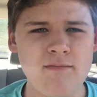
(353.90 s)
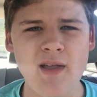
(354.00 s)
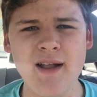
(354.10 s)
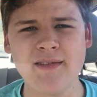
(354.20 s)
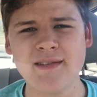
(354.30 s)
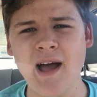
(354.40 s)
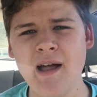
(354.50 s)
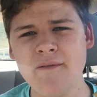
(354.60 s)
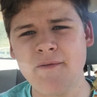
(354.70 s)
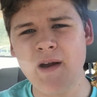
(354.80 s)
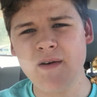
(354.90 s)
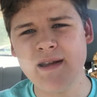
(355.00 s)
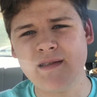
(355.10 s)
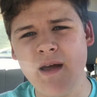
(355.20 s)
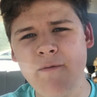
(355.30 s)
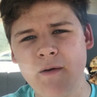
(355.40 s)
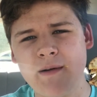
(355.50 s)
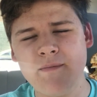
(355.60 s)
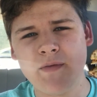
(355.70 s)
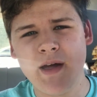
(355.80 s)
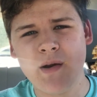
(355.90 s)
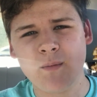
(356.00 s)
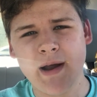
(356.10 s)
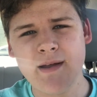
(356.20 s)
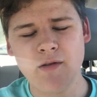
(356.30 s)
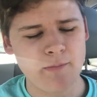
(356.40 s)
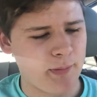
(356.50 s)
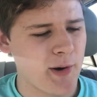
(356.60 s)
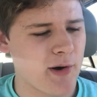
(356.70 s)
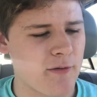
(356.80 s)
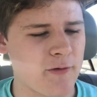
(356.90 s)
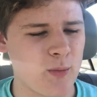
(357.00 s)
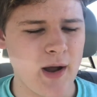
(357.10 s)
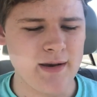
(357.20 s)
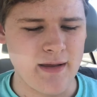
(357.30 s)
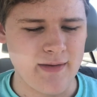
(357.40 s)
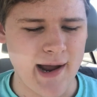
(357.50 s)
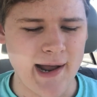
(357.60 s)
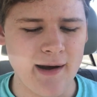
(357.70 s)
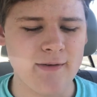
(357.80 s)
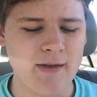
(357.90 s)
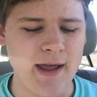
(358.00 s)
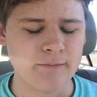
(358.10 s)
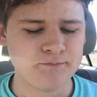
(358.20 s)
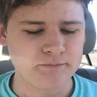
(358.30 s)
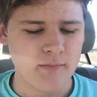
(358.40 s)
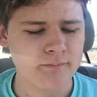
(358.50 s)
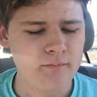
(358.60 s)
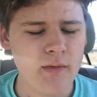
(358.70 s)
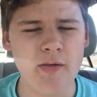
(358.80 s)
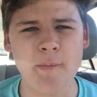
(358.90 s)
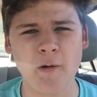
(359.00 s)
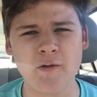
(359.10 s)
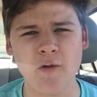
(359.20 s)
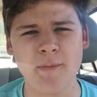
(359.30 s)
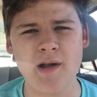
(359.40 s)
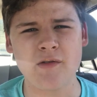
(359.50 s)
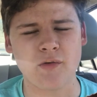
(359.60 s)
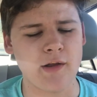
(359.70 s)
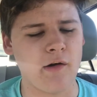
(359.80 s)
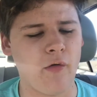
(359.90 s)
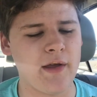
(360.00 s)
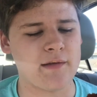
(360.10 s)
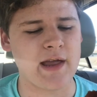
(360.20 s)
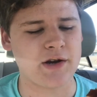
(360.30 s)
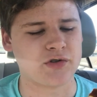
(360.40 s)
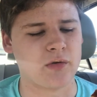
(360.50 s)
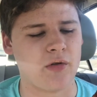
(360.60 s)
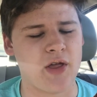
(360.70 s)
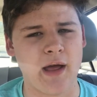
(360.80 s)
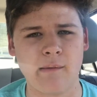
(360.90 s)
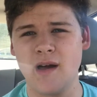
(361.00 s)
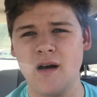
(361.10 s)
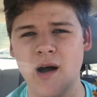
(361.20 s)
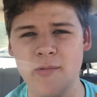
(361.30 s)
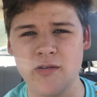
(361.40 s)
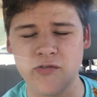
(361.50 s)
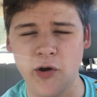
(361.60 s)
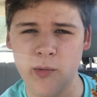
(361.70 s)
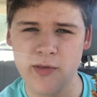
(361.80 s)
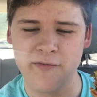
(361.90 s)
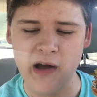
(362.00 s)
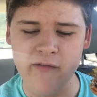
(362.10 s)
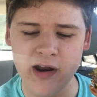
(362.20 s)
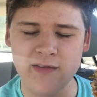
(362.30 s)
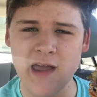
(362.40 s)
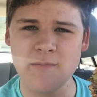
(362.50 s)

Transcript: it's not very different than a regular burger from Wendy's. I gotta say, the pretzel bun is really only a textural thing. I'm gonna start with a five out of 10